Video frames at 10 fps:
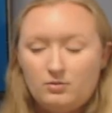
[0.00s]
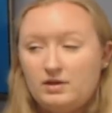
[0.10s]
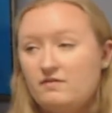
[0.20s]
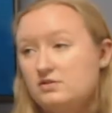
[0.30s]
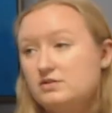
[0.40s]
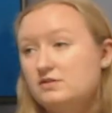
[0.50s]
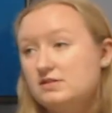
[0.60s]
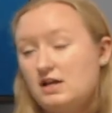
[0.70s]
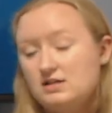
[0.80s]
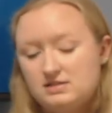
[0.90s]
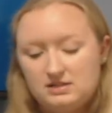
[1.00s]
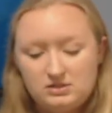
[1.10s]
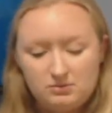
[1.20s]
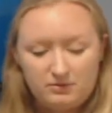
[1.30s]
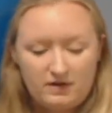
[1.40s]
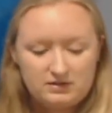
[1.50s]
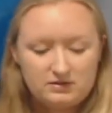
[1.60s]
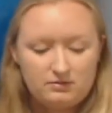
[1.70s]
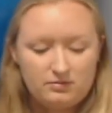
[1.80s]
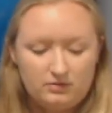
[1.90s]
We have also discussed that
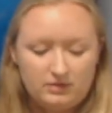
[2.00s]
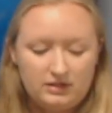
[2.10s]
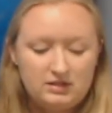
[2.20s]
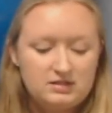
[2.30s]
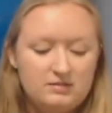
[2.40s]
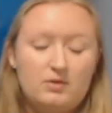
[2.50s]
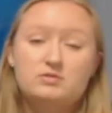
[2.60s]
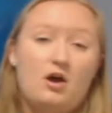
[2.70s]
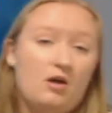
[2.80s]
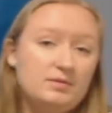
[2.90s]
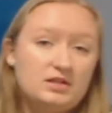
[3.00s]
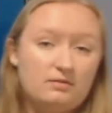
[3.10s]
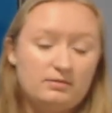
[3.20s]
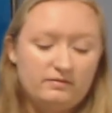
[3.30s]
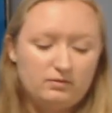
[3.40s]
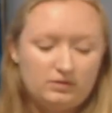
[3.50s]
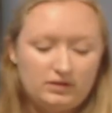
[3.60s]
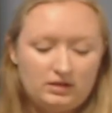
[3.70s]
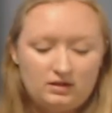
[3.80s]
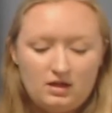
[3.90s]
supervisor bullying is the most common type of
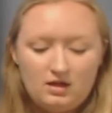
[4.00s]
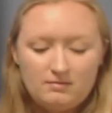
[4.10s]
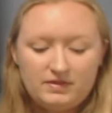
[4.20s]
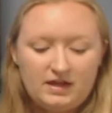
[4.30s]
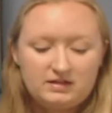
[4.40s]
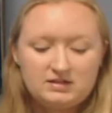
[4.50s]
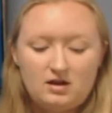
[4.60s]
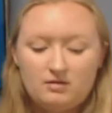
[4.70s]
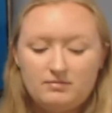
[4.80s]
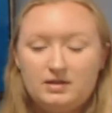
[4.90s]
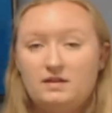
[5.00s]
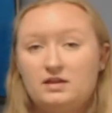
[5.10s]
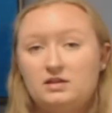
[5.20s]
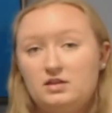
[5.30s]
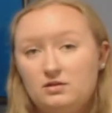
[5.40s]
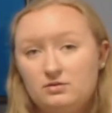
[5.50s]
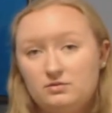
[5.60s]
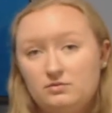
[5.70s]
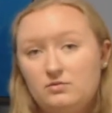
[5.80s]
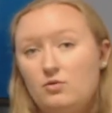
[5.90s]
bullying, but that does not mean that
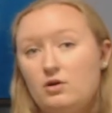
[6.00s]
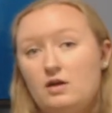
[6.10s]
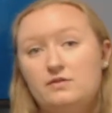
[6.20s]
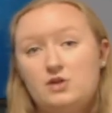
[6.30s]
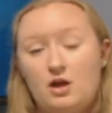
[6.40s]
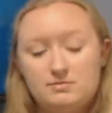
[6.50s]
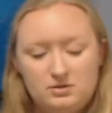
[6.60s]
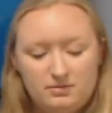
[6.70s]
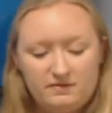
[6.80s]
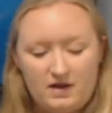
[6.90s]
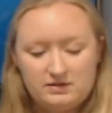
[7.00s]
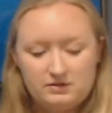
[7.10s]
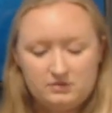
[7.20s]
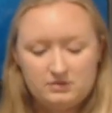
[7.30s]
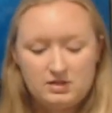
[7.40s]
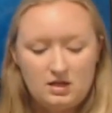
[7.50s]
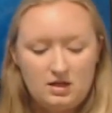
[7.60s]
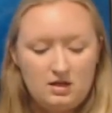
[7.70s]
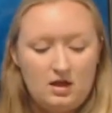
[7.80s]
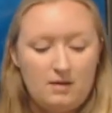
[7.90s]
you or other top supervisors
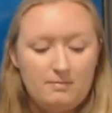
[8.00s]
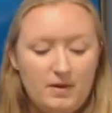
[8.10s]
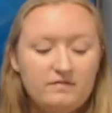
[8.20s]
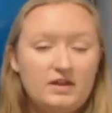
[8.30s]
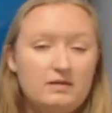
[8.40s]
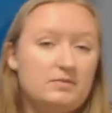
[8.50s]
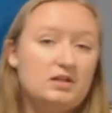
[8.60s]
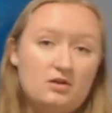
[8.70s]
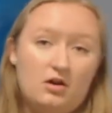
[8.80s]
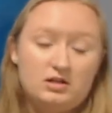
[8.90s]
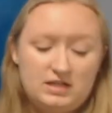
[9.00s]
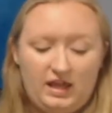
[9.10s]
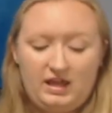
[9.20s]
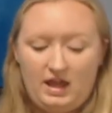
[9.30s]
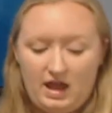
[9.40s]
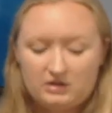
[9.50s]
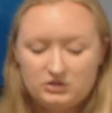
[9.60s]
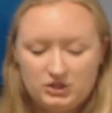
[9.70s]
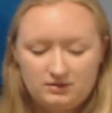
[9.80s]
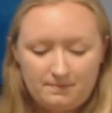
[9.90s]
above them cannot take
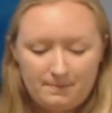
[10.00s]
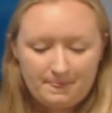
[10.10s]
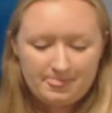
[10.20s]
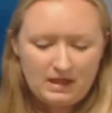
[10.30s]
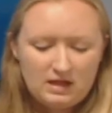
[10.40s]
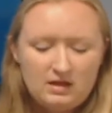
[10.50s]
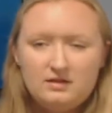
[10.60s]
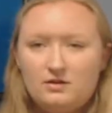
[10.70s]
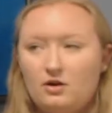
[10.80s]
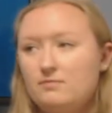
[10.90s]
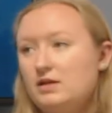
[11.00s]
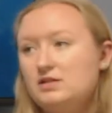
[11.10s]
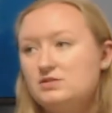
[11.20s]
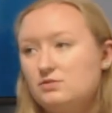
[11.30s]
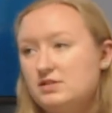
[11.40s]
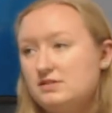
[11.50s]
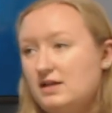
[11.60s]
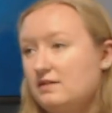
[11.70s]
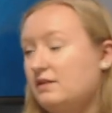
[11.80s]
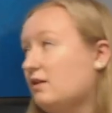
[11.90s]
action. There are many sources
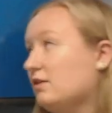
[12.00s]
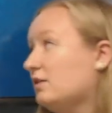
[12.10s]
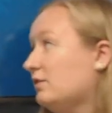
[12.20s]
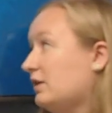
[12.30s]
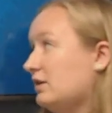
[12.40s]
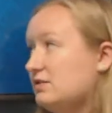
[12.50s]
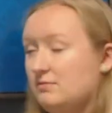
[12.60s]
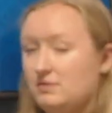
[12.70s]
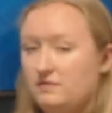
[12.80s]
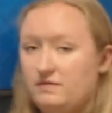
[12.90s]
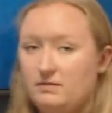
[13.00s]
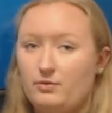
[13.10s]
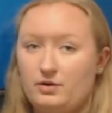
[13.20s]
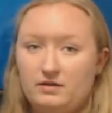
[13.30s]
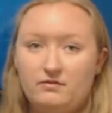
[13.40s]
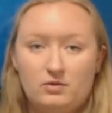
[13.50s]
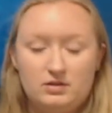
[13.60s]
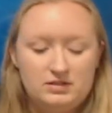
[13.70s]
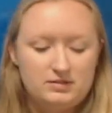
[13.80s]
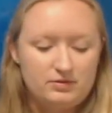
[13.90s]
out there, including some of the brief
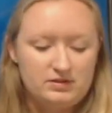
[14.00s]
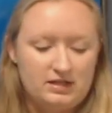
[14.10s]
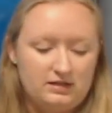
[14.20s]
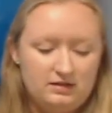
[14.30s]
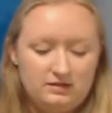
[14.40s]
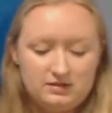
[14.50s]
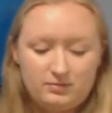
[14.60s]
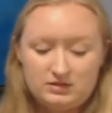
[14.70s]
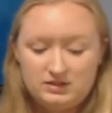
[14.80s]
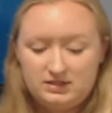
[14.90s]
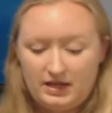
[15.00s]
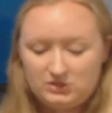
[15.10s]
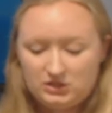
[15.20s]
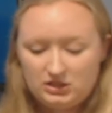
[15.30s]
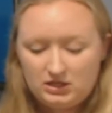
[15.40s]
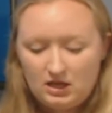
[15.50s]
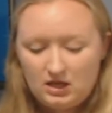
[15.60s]
ones presented in this presentation,